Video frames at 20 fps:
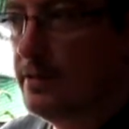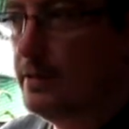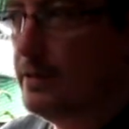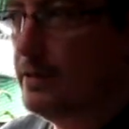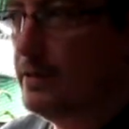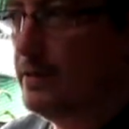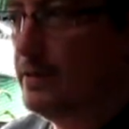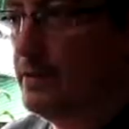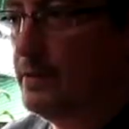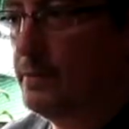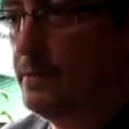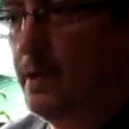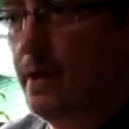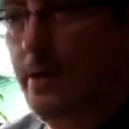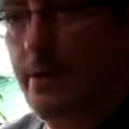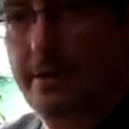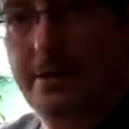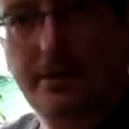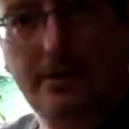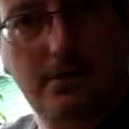about how
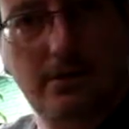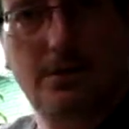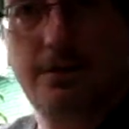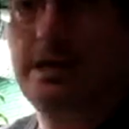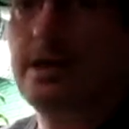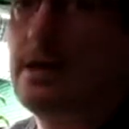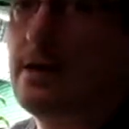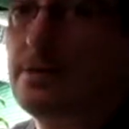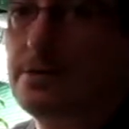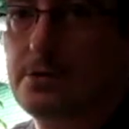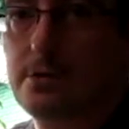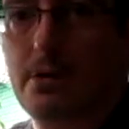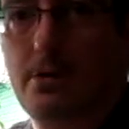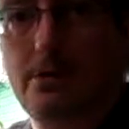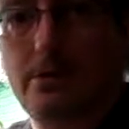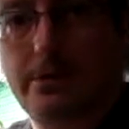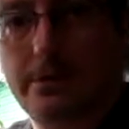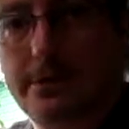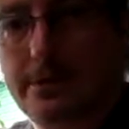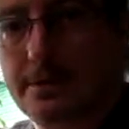I get the greenhouse
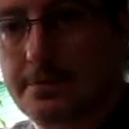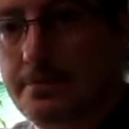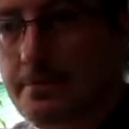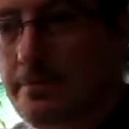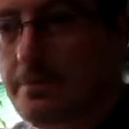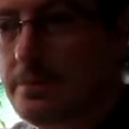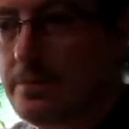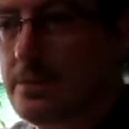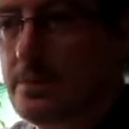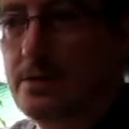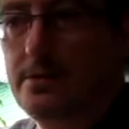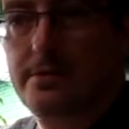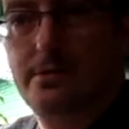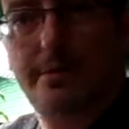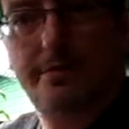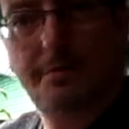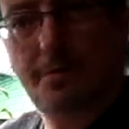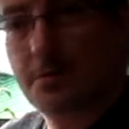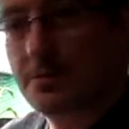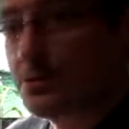going,
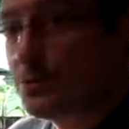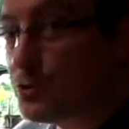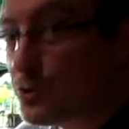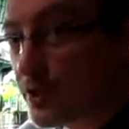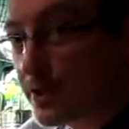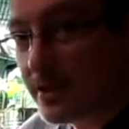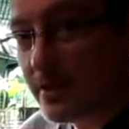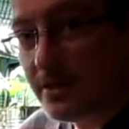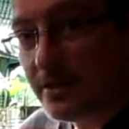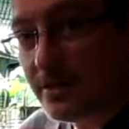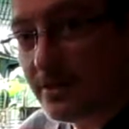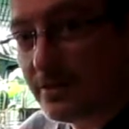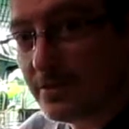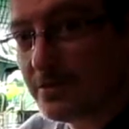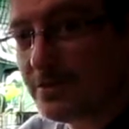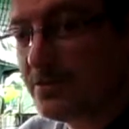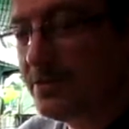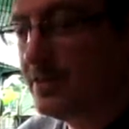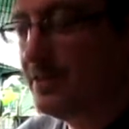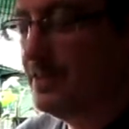stuff about the
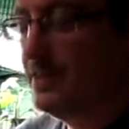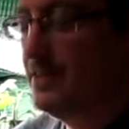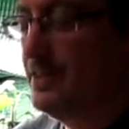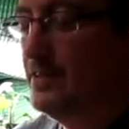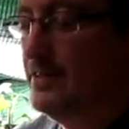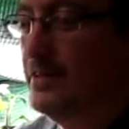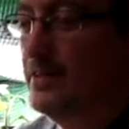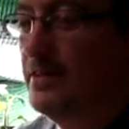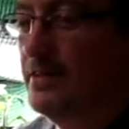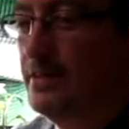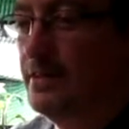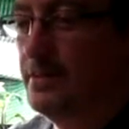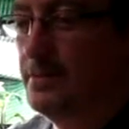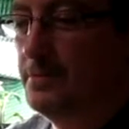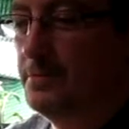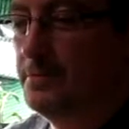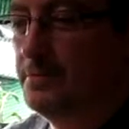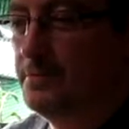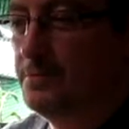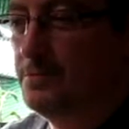chickens.
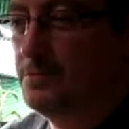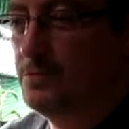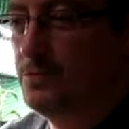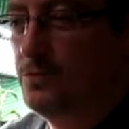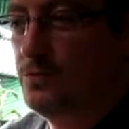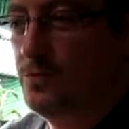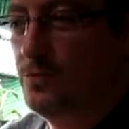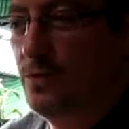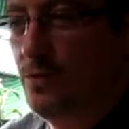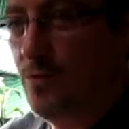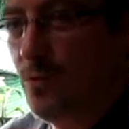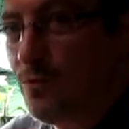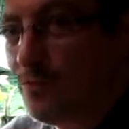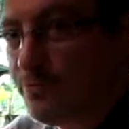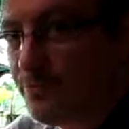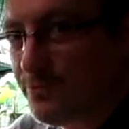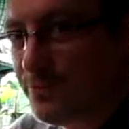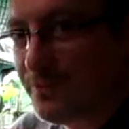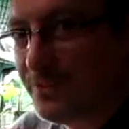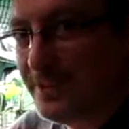So
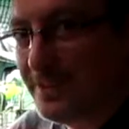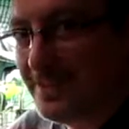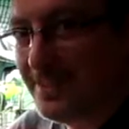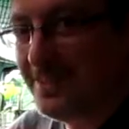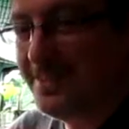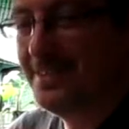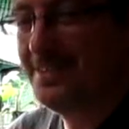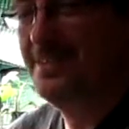hopefully